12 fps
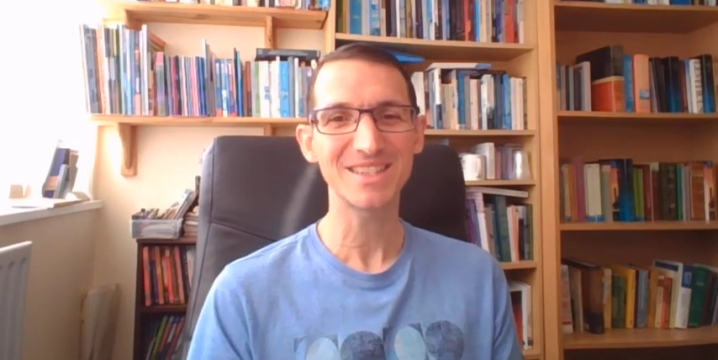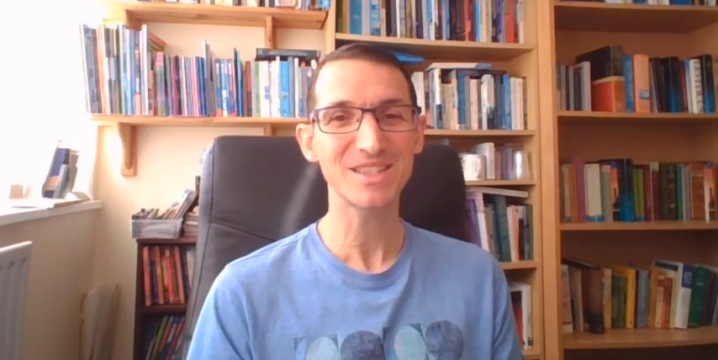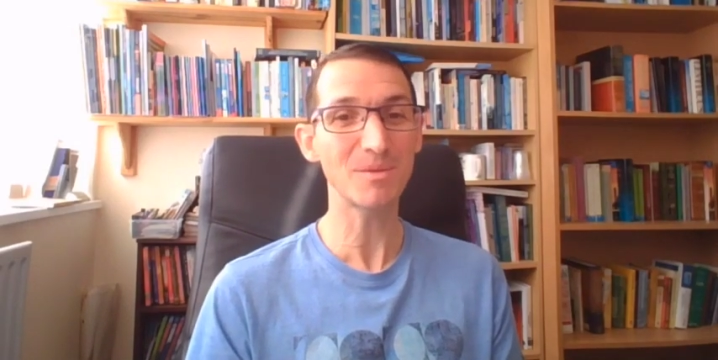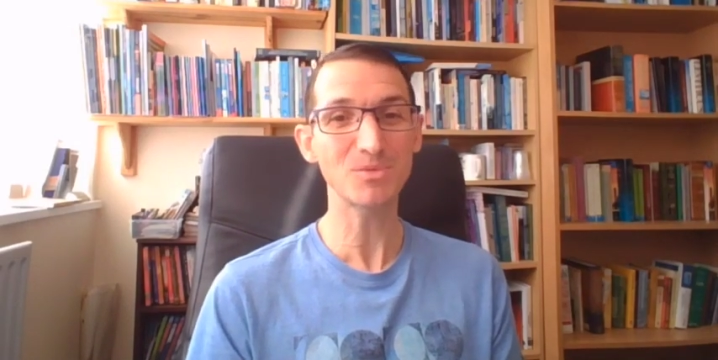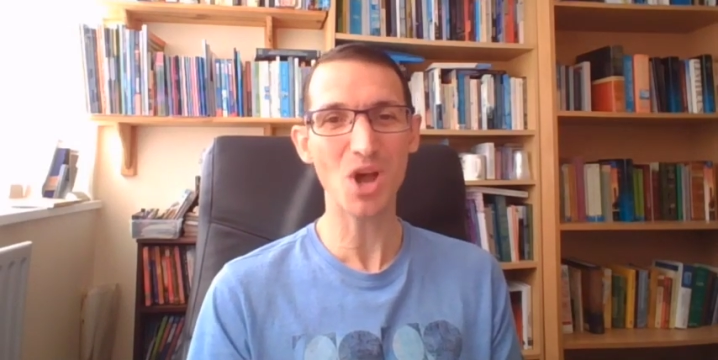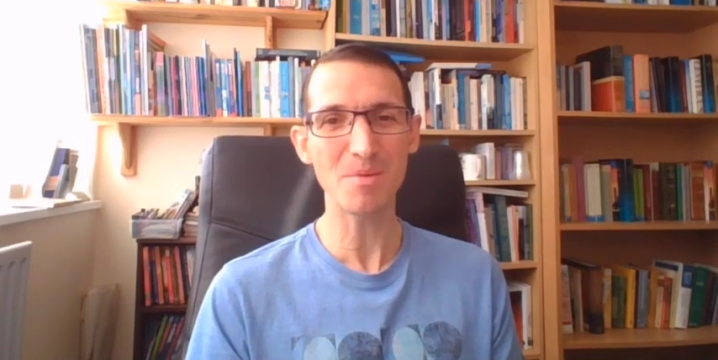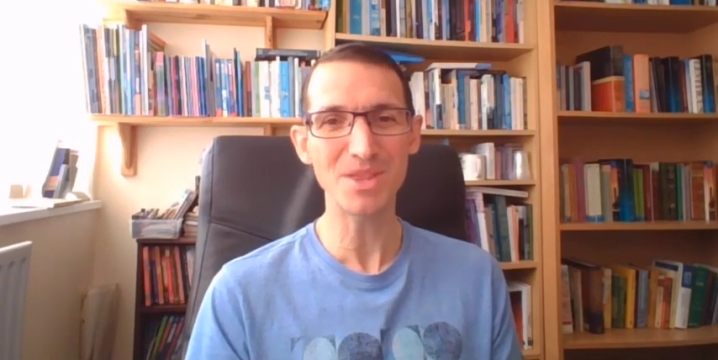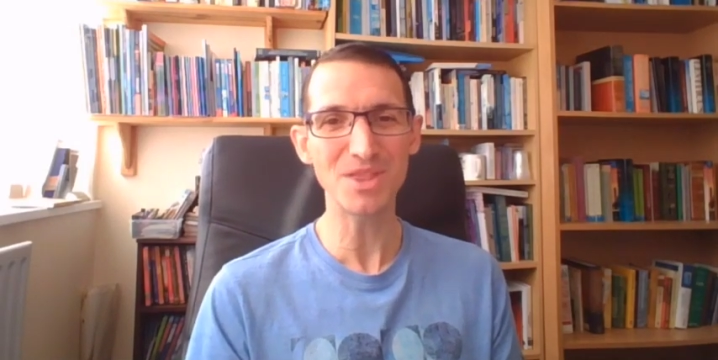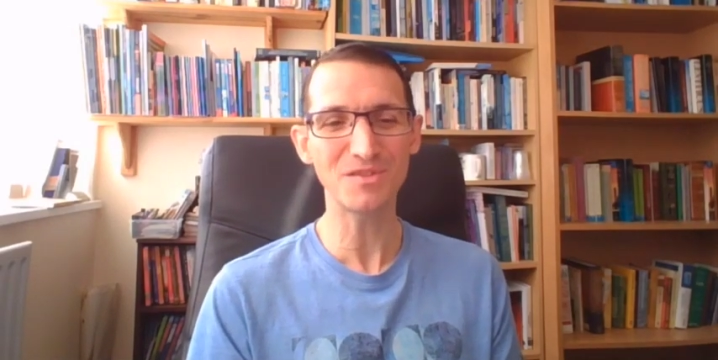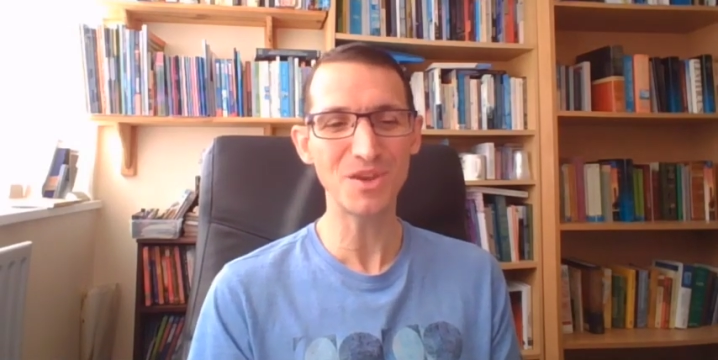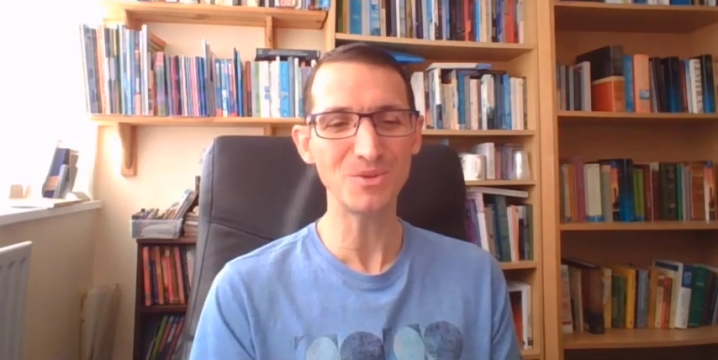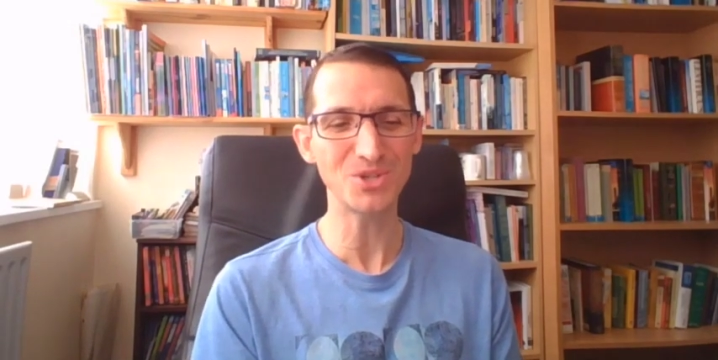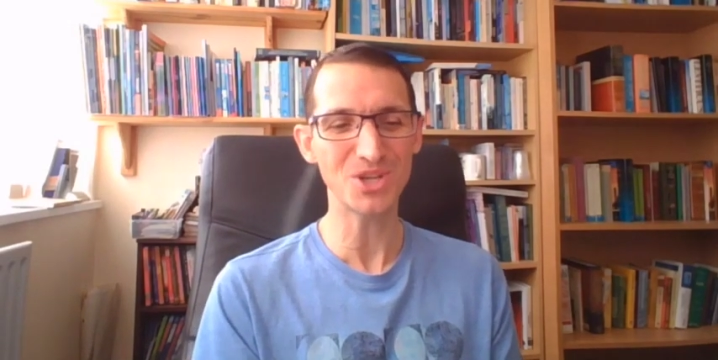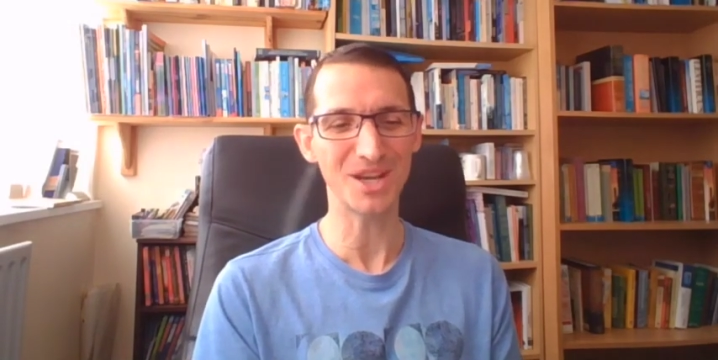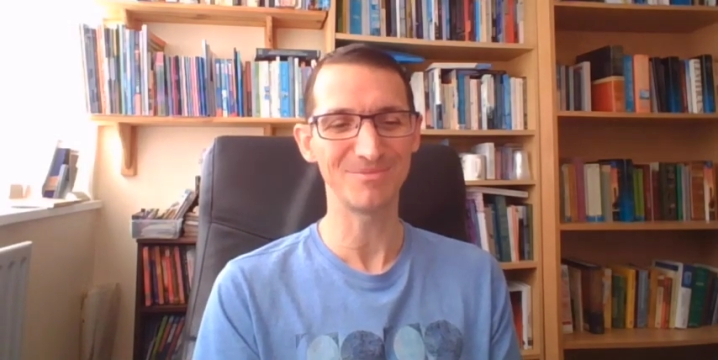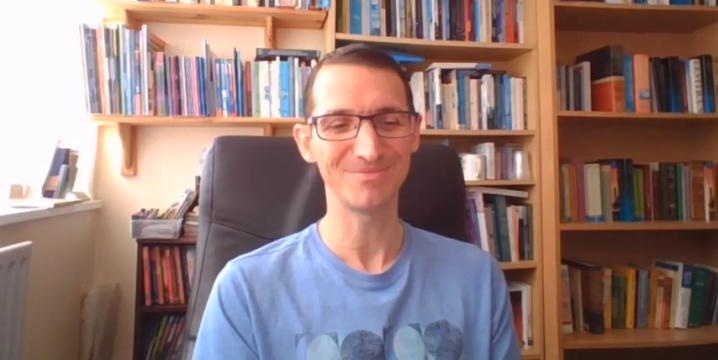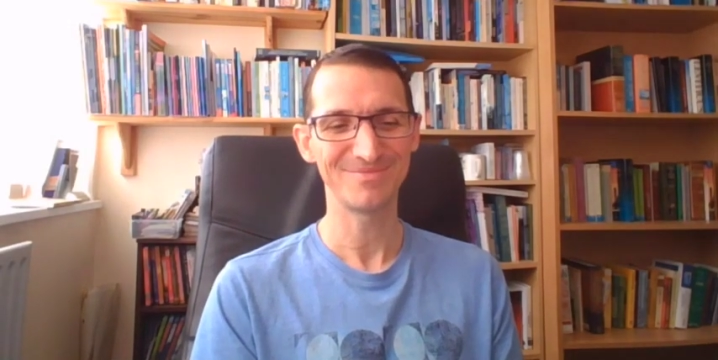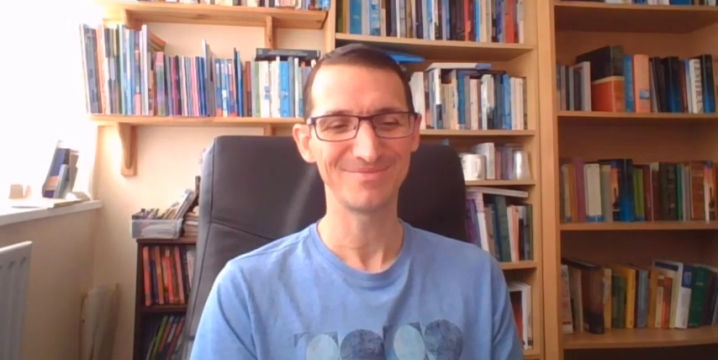sometime in the
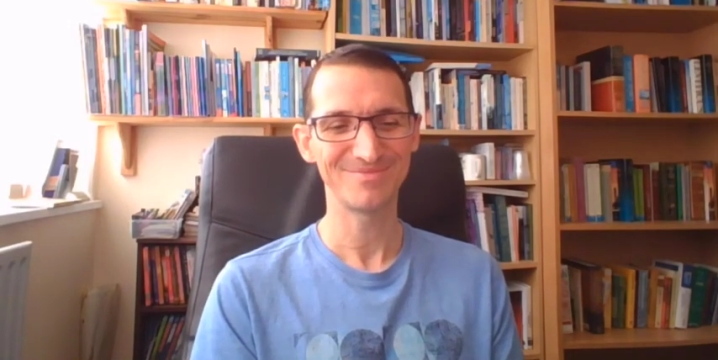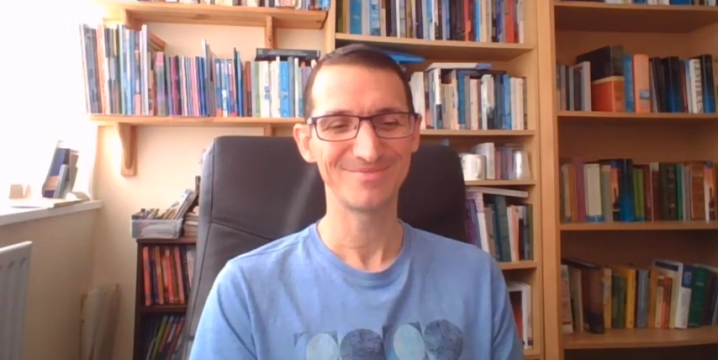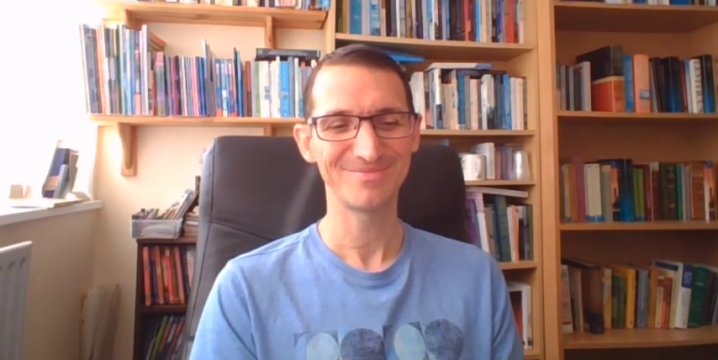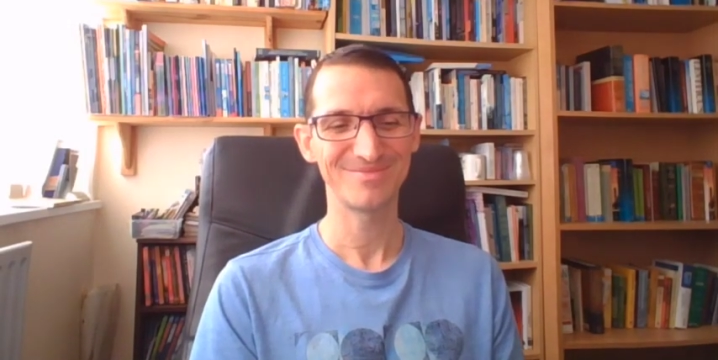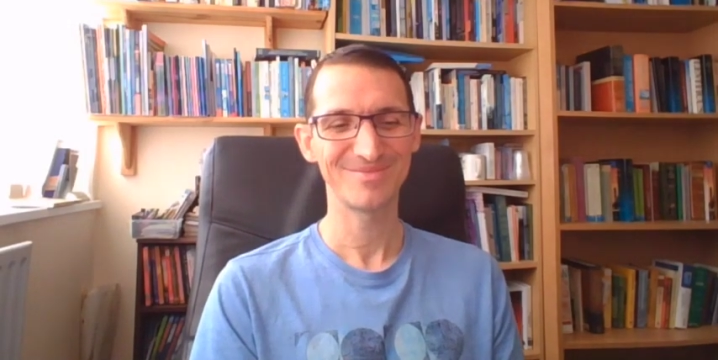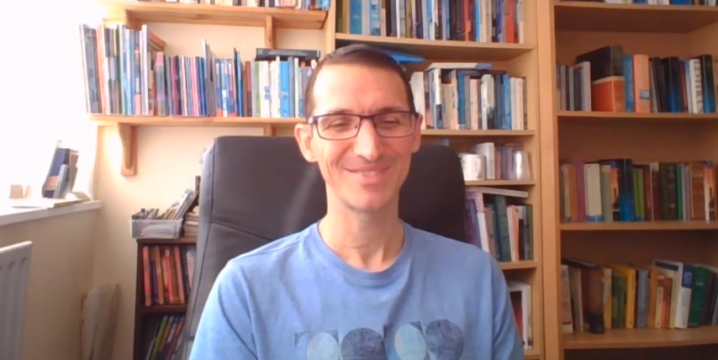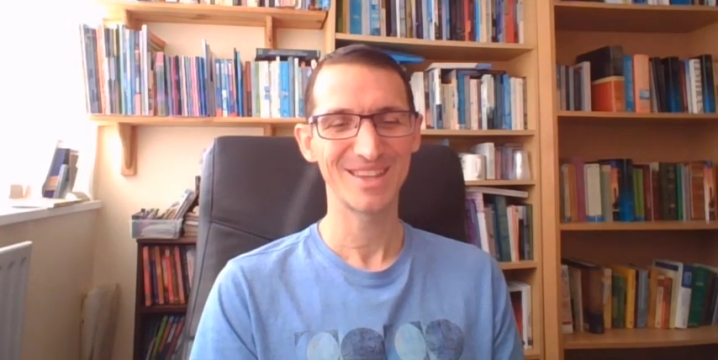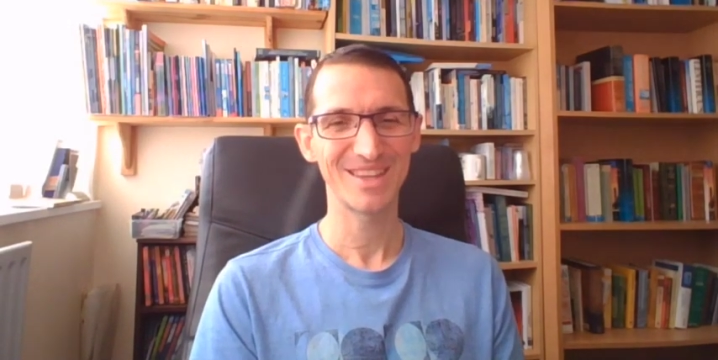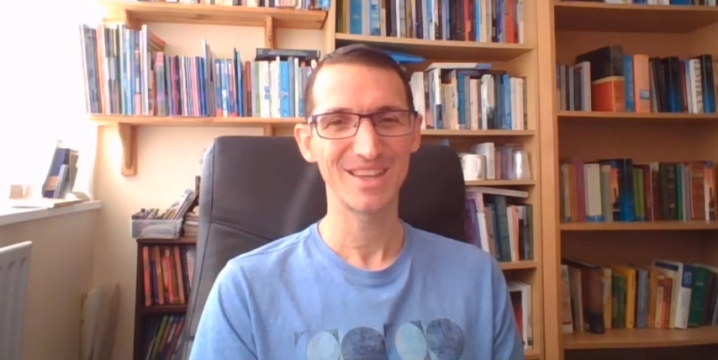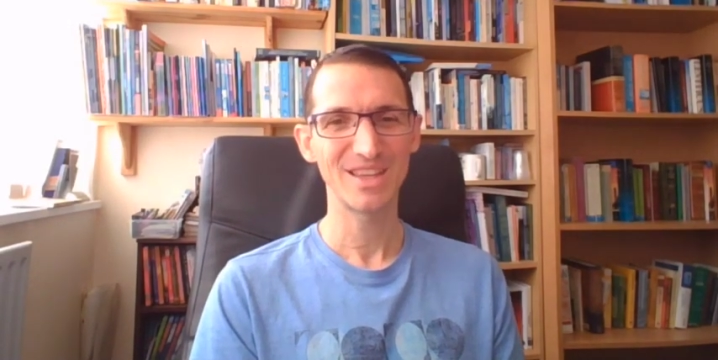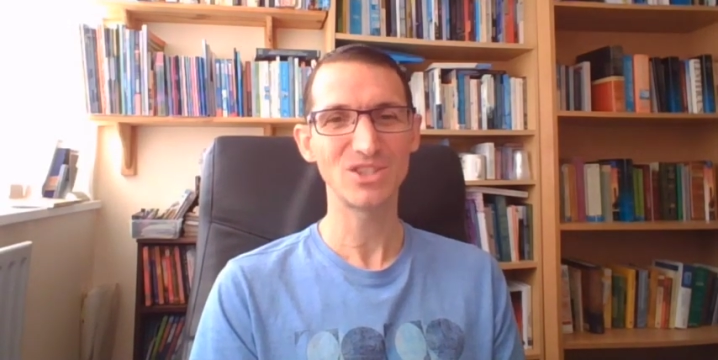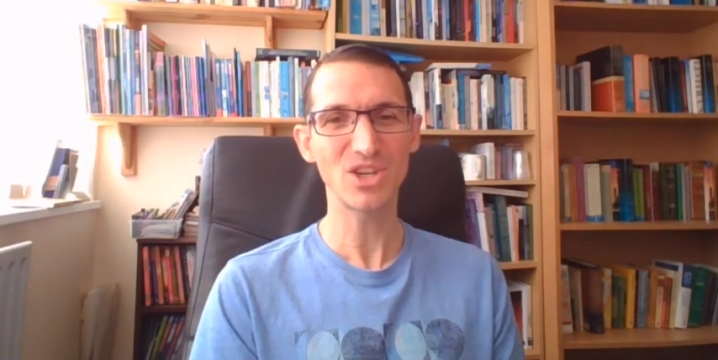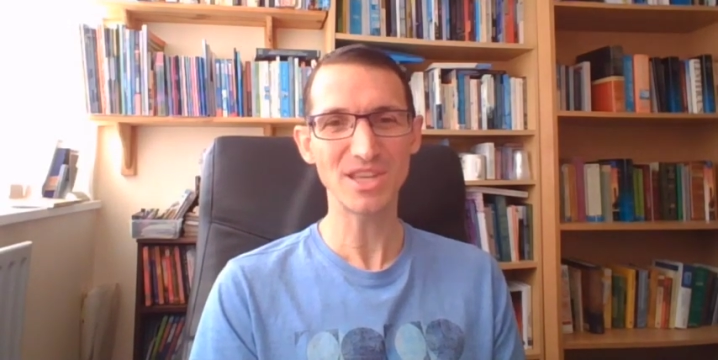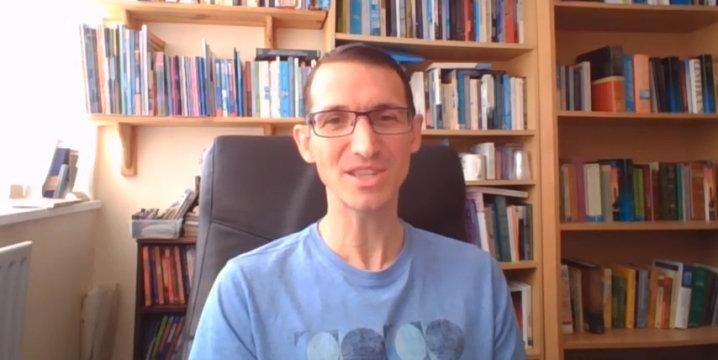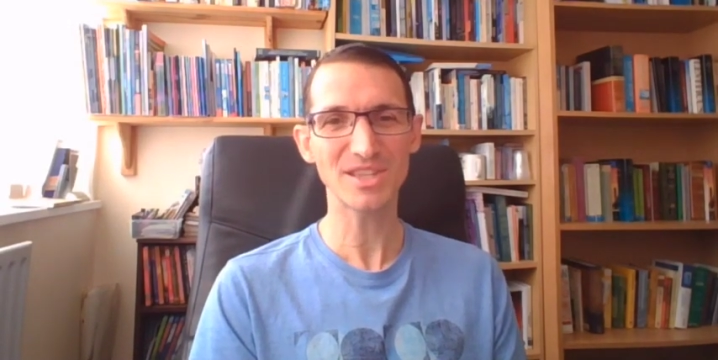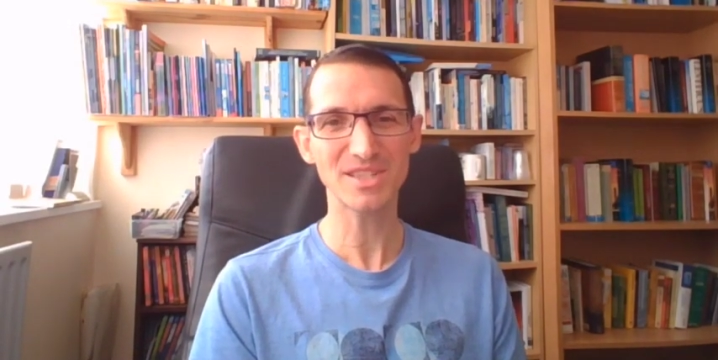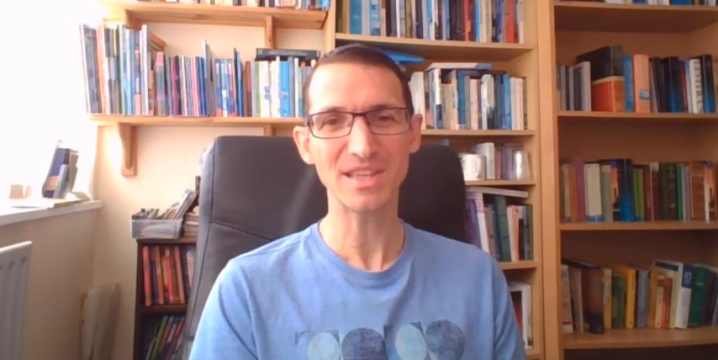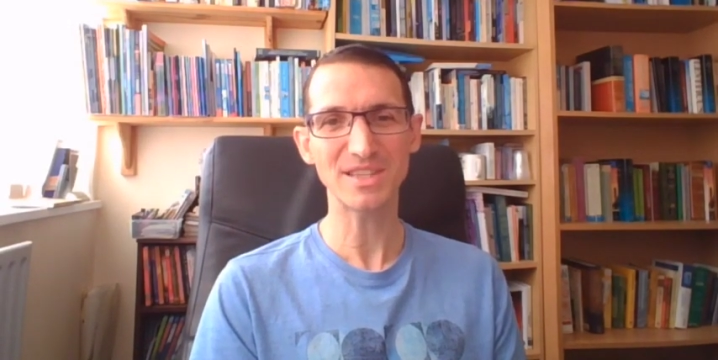future.
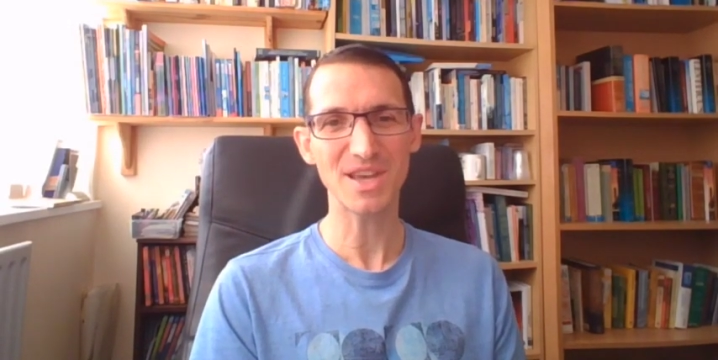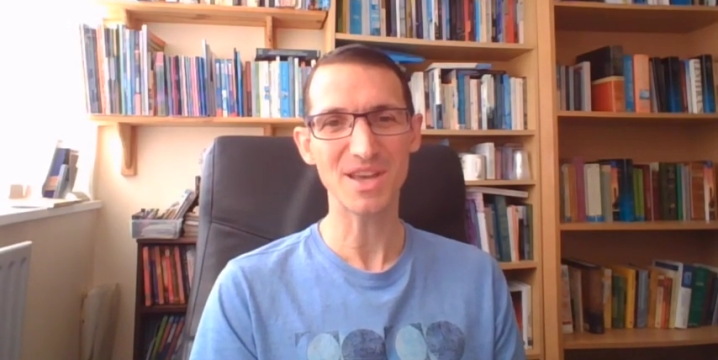Jesus said